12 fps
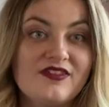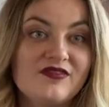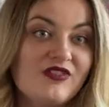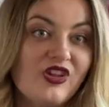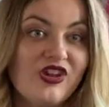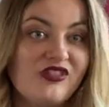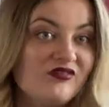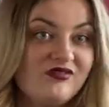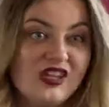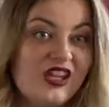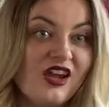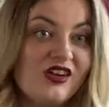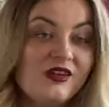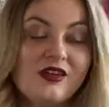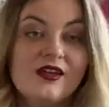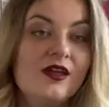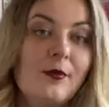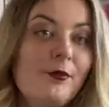So, you know,
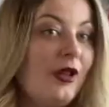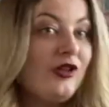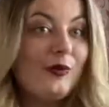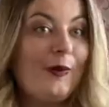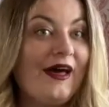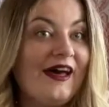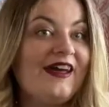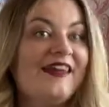bulk buy.